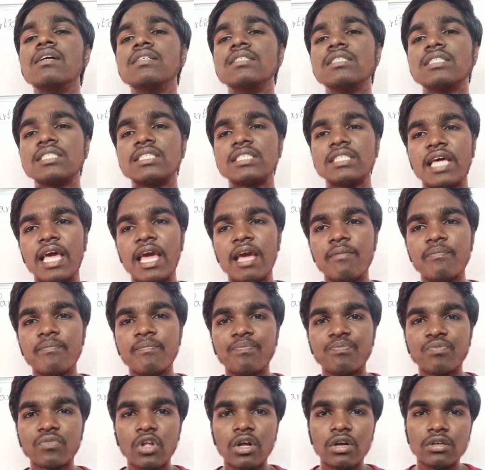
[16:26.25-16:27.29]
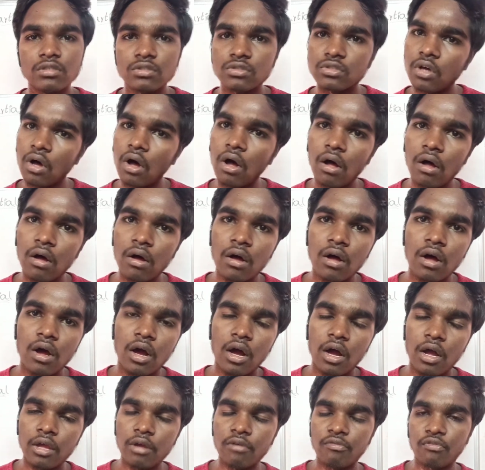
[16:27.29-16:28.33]
same. So
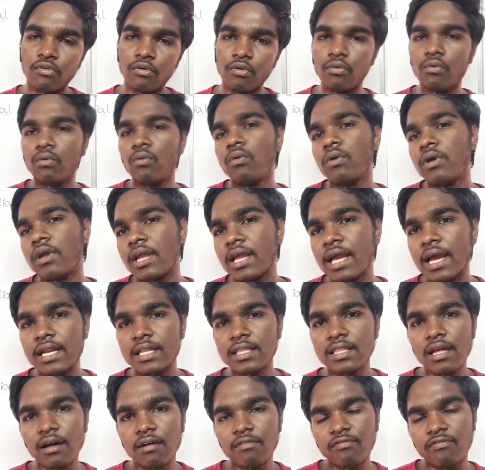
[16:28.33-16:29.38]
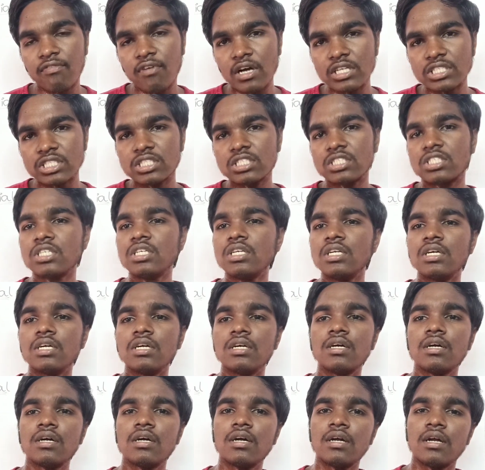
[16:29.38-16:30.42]
if you get the first
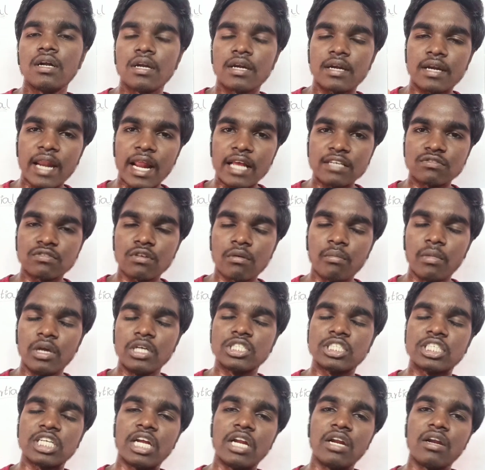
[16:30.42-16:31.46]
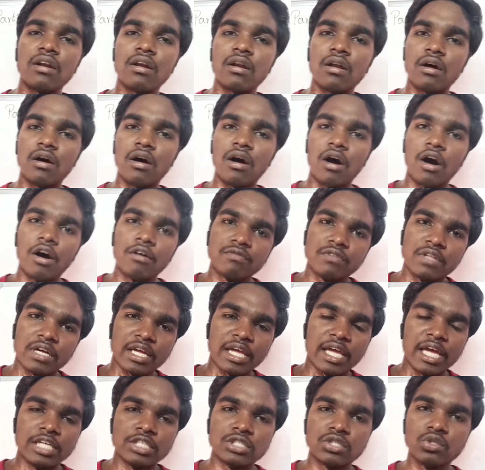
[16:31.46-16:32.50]
transformation of the
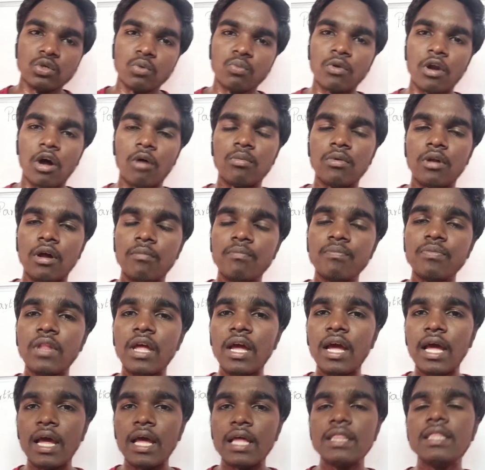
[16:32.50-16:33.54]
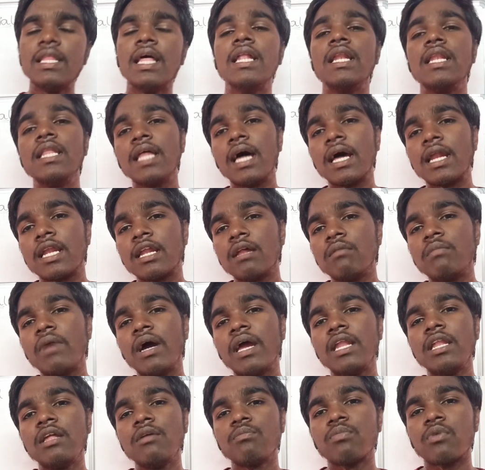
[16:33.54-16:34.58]
case 2 problem, then the
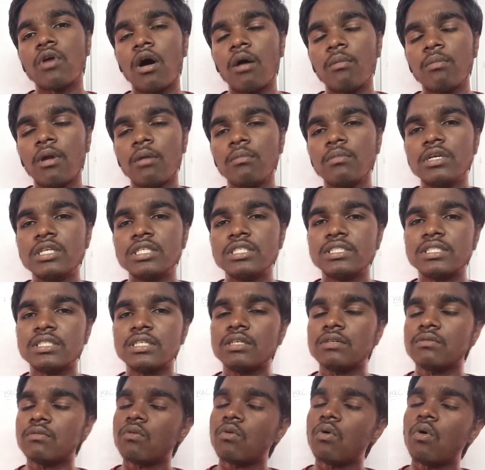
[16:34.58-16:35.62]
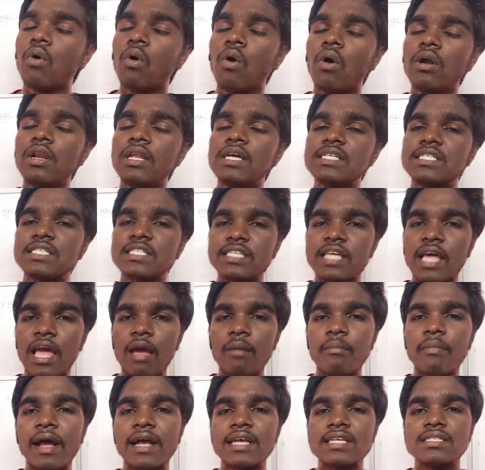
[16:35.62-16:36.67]
remaining problem is
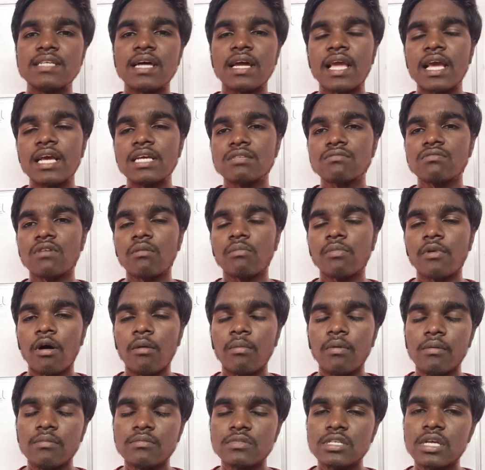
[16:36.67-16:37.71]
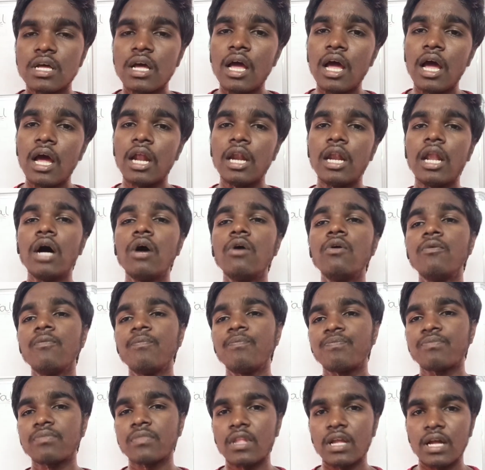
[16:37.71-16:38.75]
same as the case 1 problems. Now
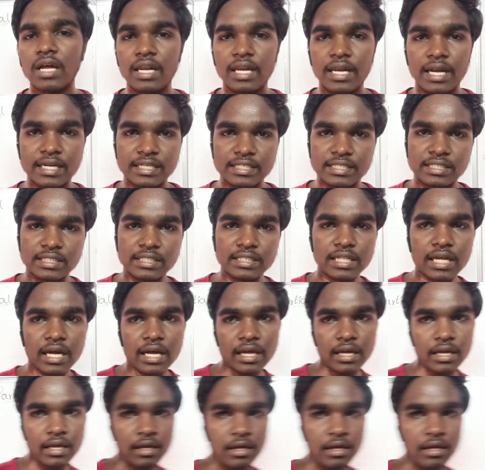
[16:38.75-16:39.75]
let us see the